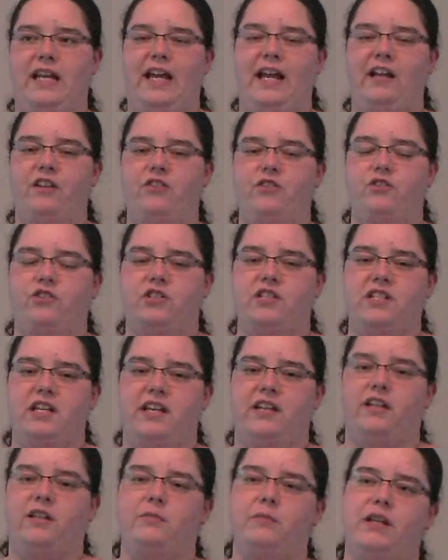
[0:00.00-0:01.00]
and you should
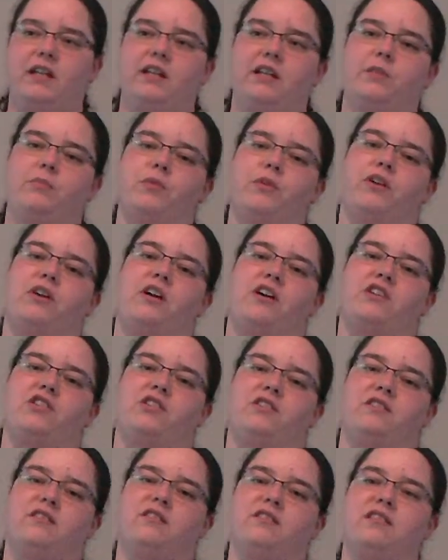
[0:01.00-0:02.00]
take immediate
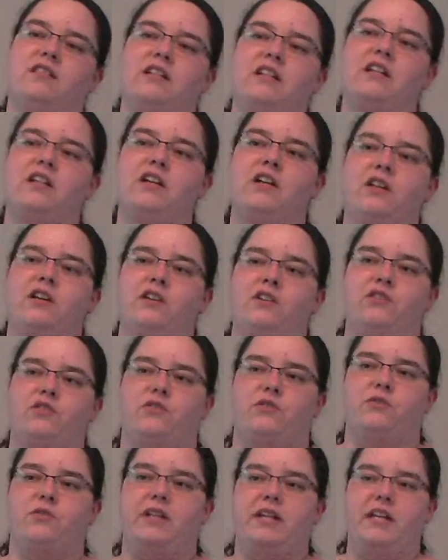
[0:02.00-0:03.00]
precautions
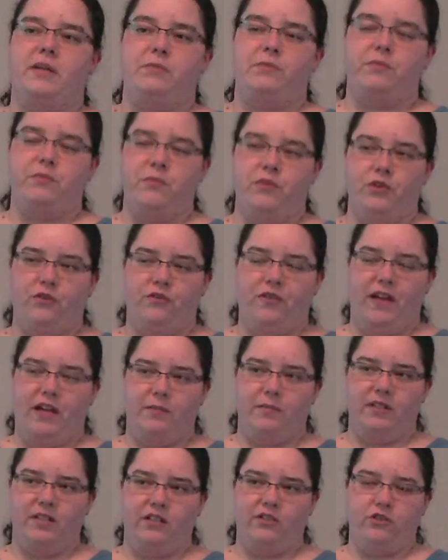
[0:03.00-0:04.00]
to keep your
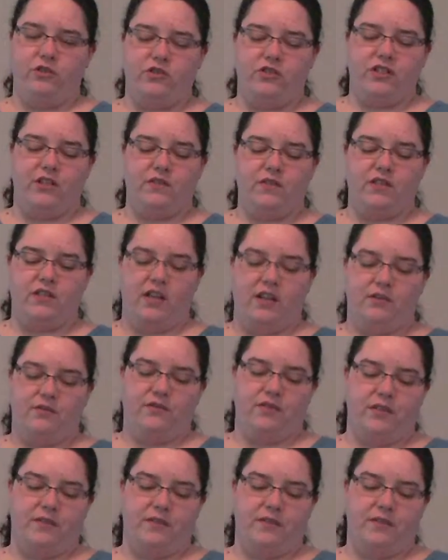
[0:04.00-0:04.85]
family and yourself safe.